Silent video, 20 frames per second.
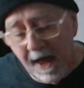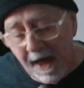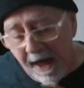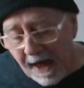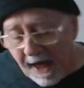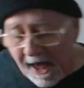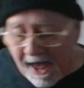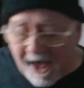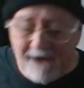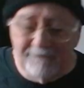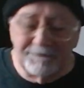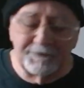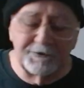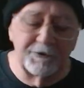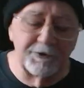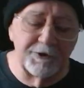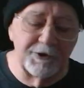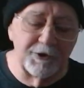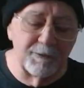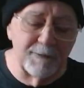
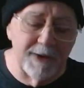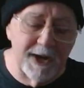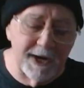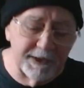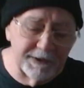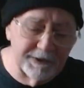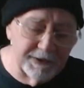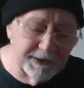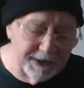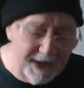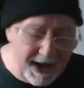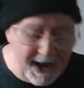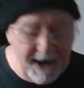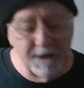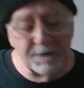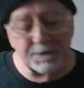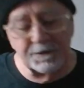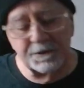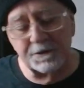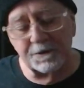after you make the
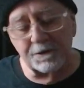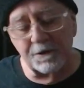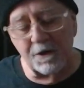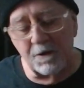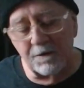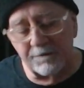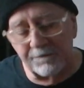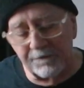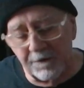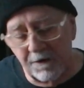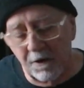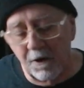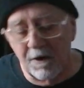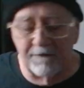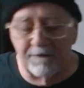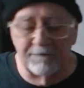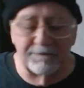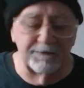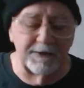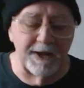downstroke for
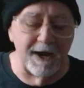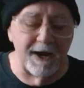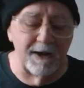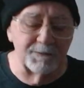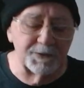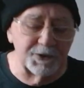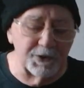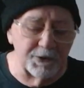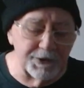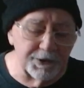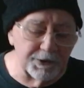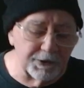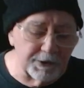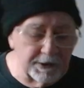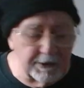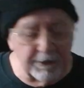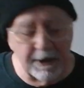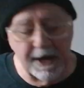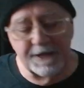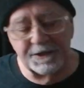the flam. So your
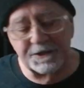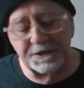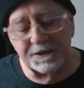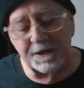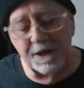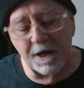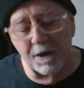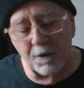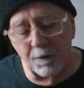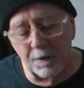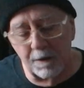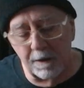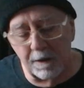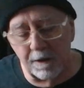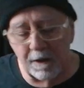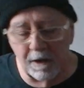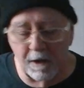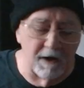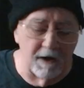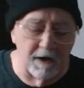grace note
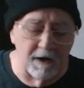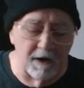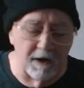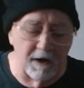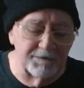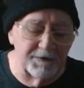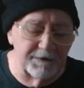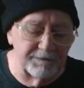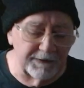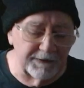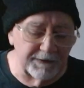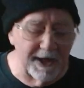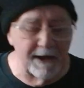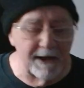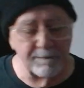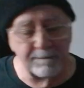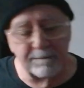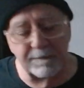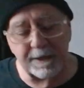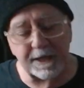of the
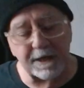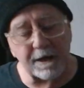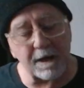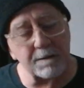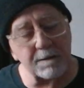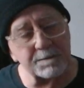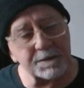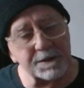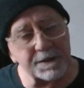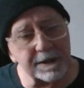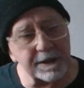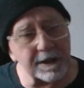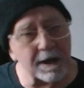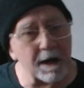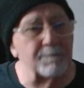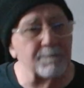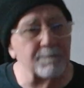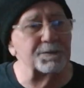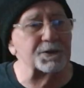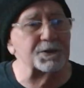flam becomes the
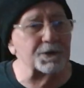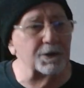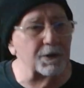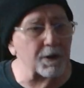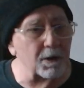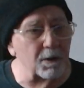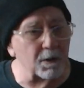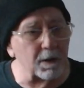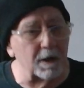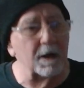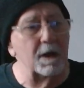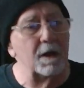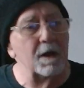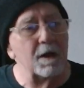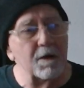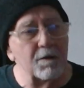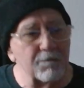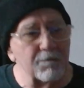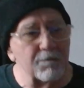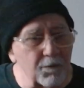upstroke
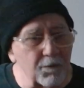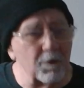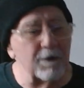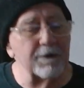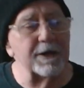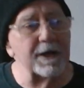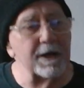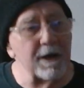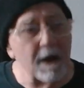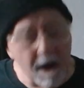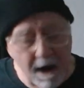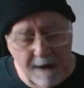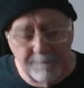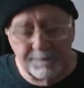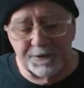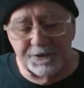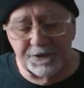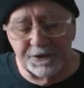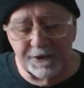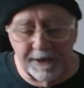for the
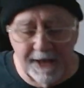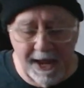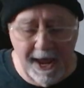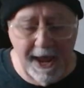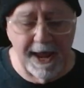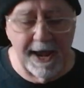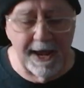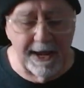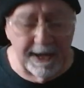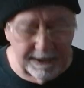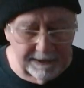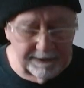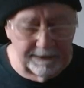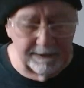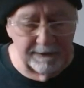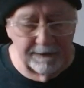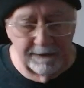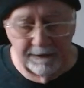opposite hand.